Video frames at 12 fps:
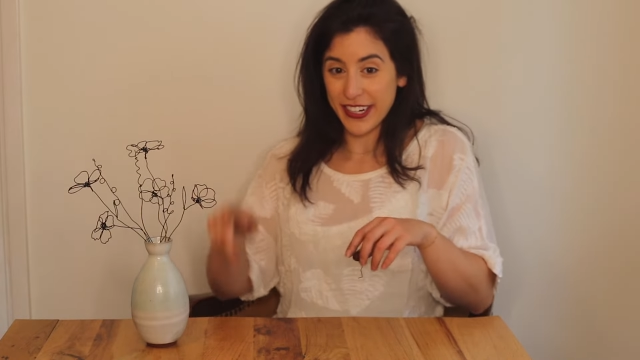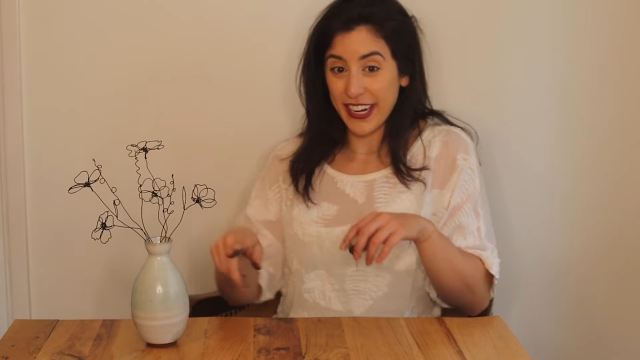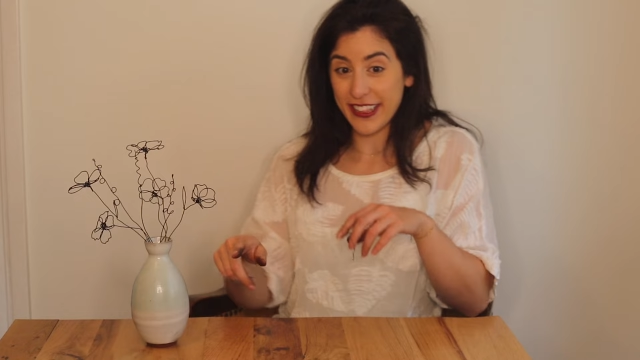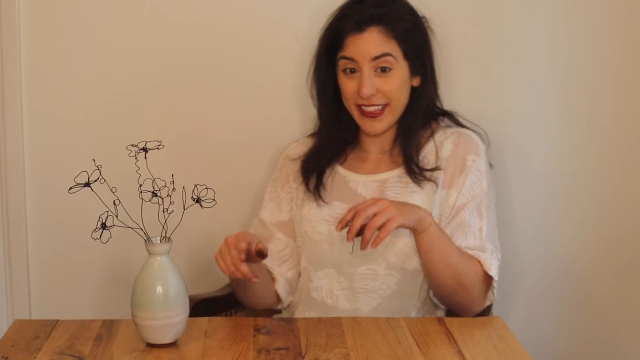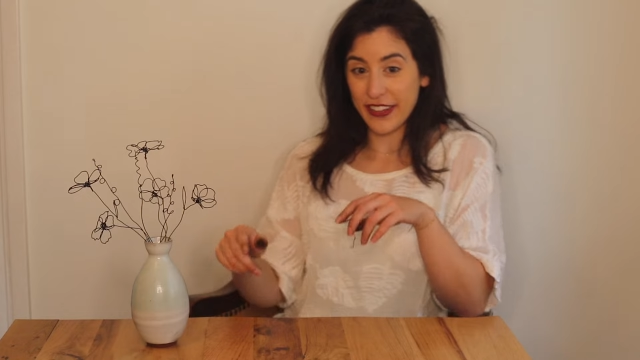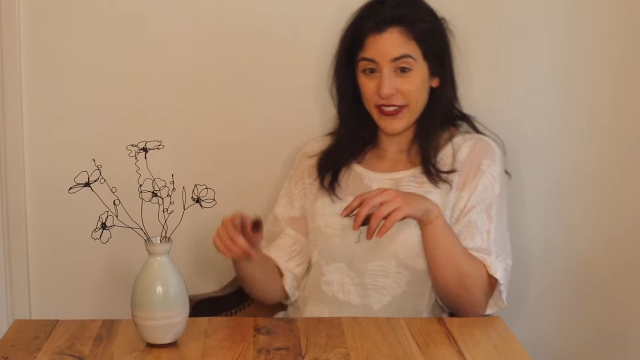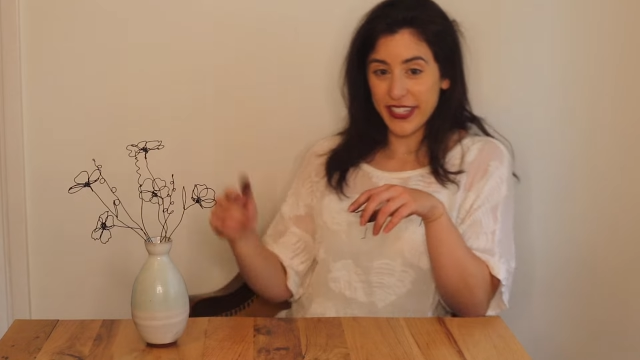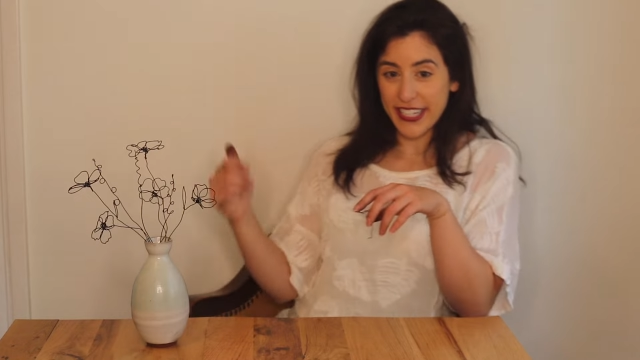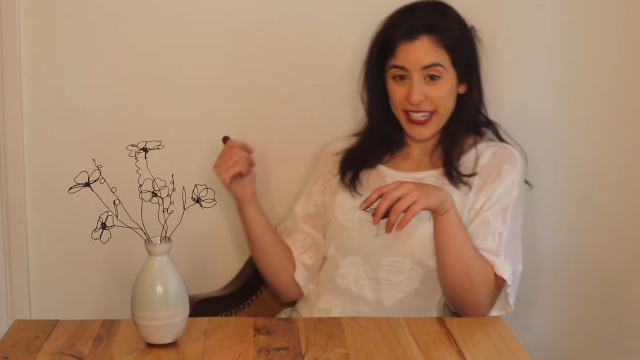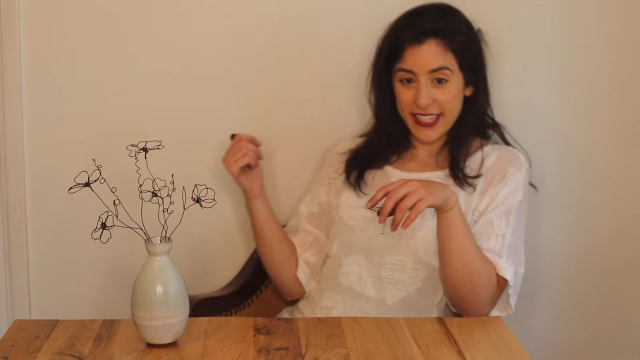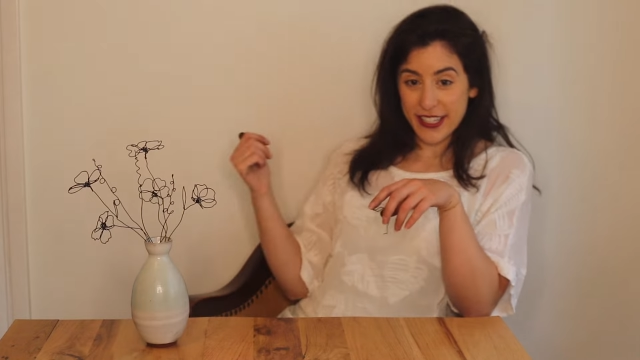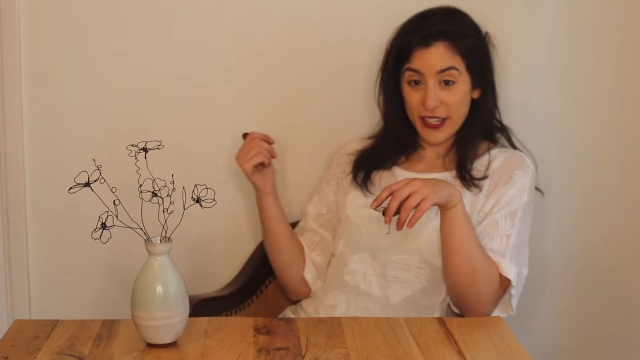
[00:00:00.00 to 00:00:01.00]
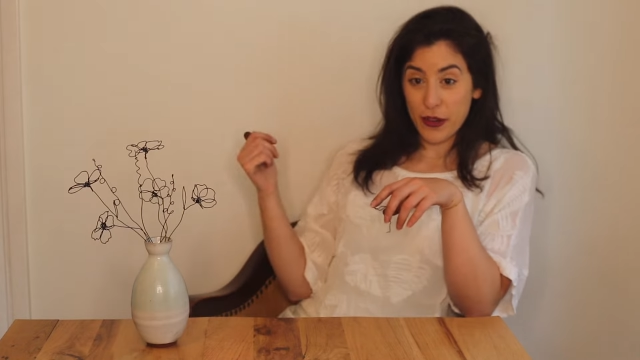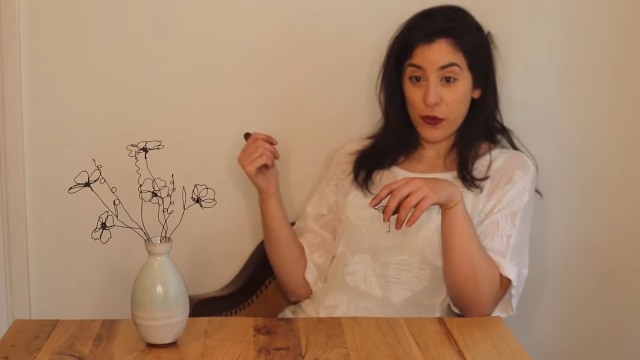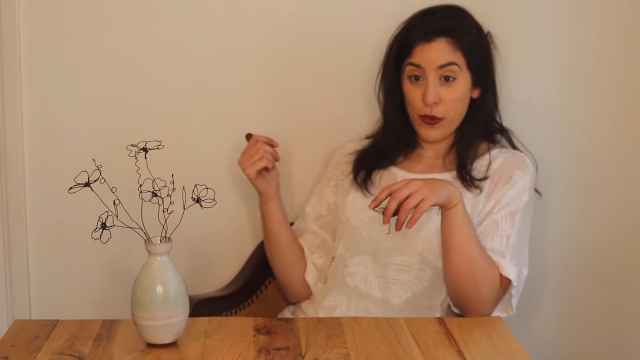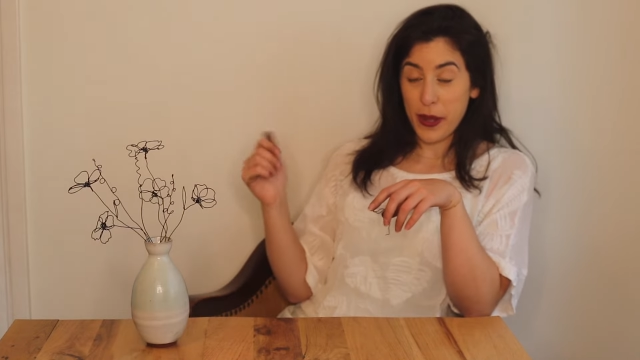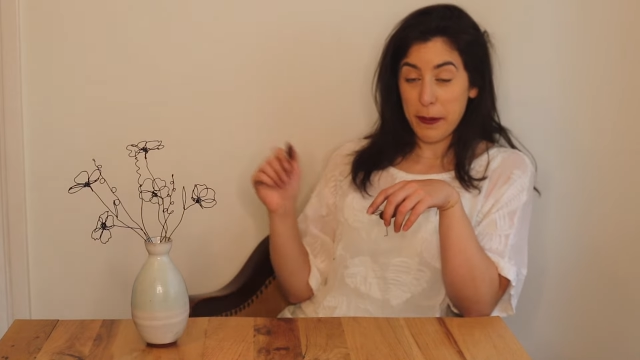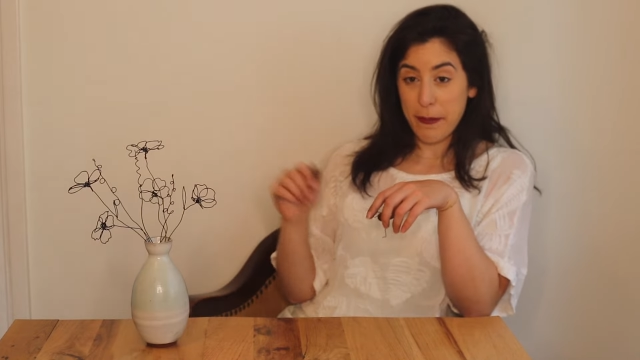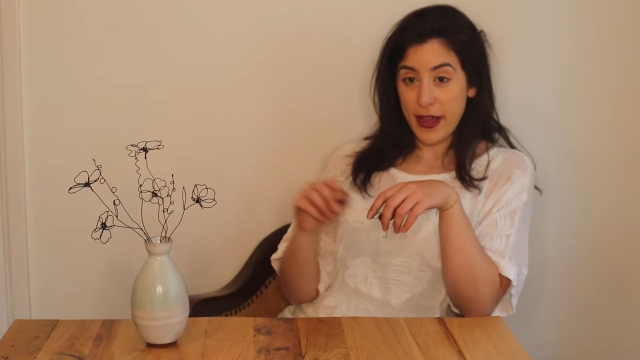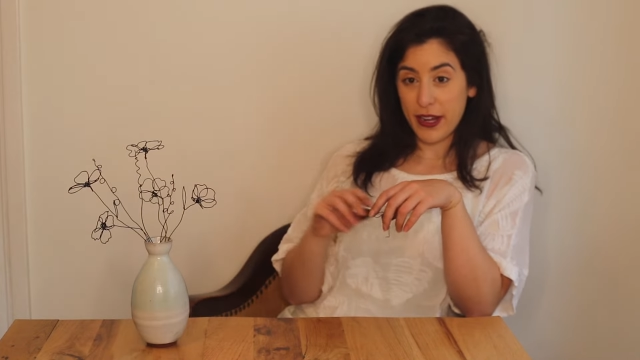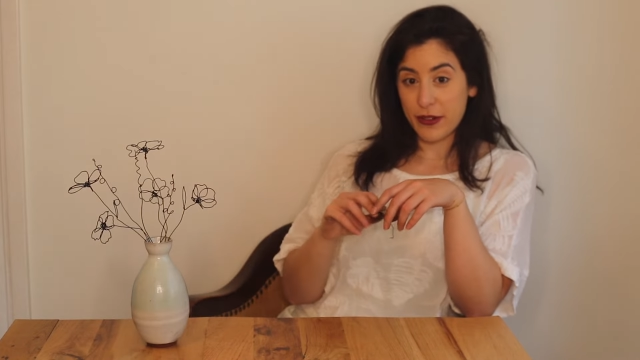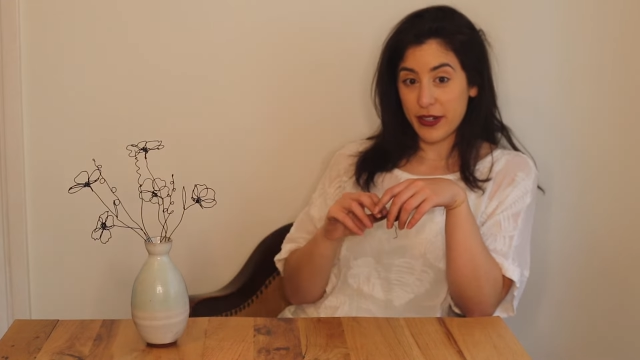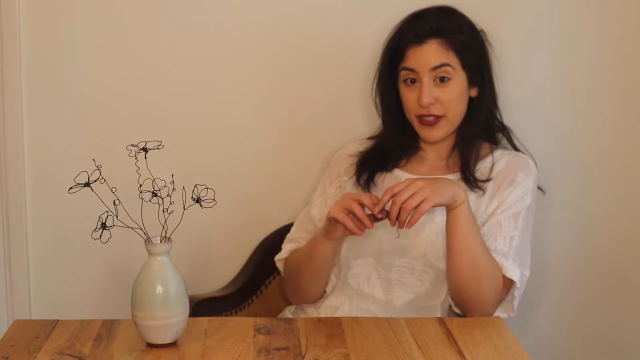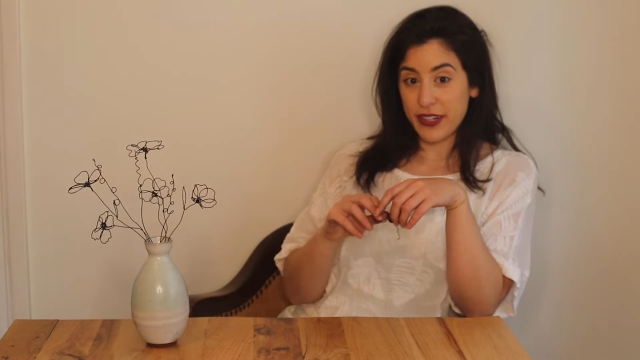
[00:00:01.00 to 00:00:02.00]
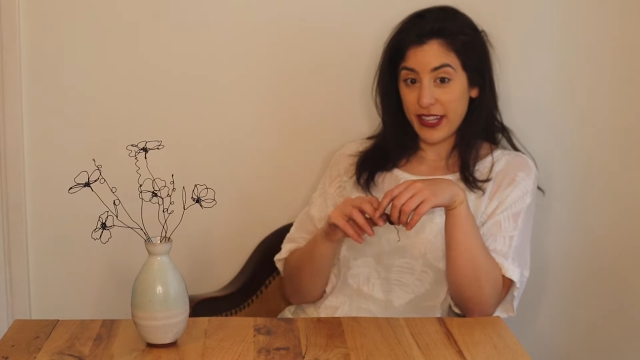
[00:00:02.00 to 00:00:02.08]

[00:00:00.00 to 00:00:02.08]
I love it against like a white background.